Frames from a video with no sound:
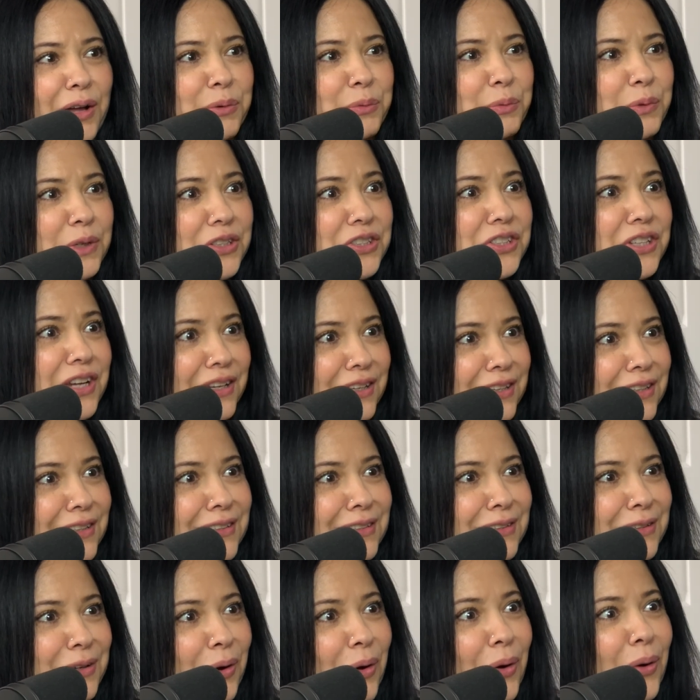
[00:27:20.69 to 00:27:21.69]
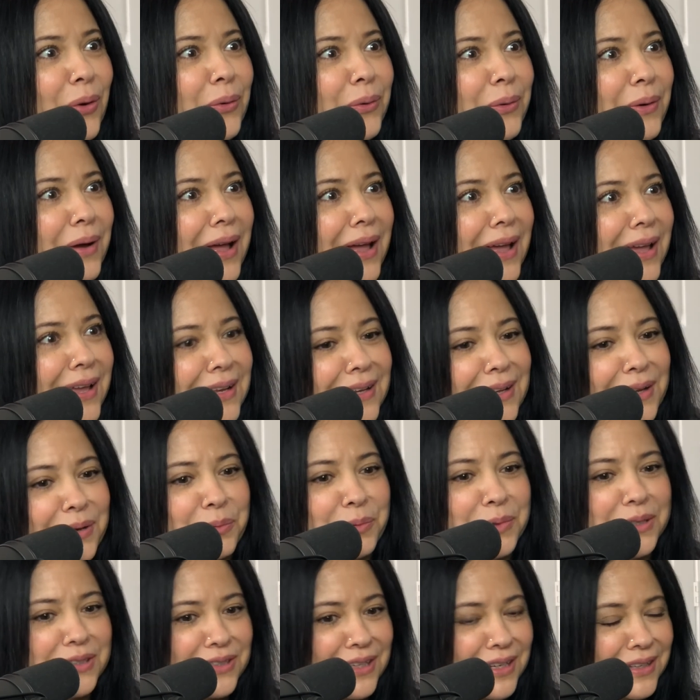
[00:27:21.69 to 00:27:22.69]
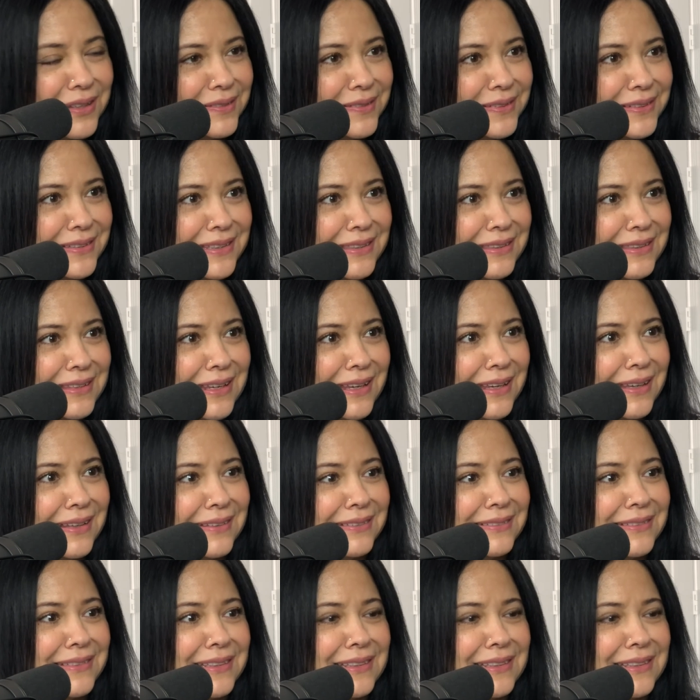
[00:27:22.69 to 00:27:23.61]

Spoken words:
wish I can go and I wish I can see things.